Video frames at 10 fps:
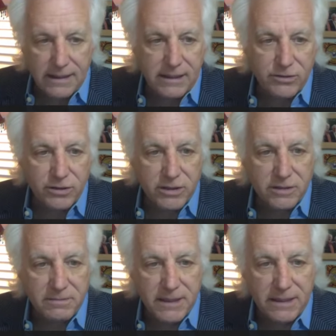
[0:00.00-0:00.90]

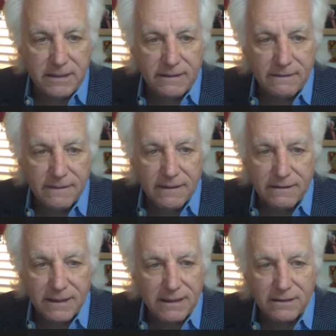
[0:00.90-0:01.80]
interest me.
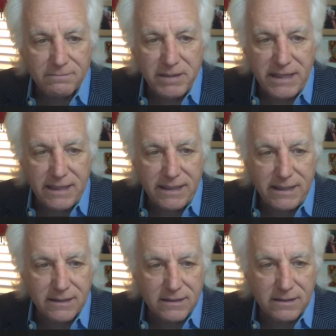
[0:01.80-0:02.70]
And PE
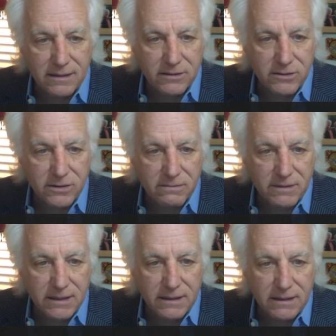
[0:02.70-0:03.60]
doesn't
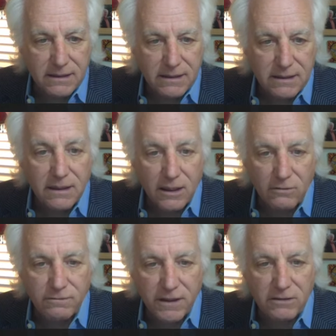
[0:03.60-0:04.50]
interest me.
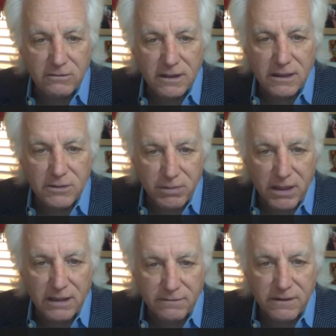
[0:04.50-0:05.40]
Low float does,
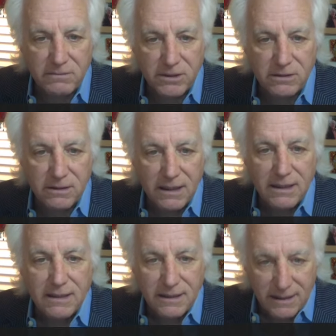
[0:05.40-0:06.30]
profitable.
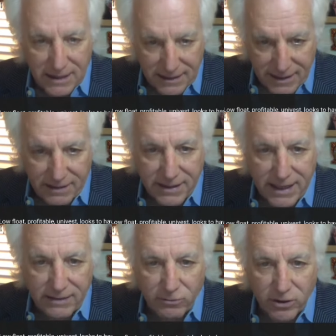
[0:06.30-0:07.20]
And then
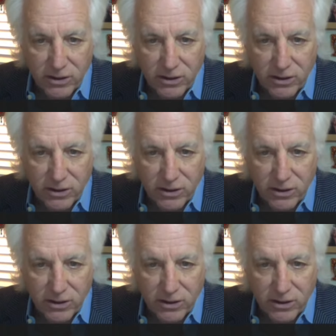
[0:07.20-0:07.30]
that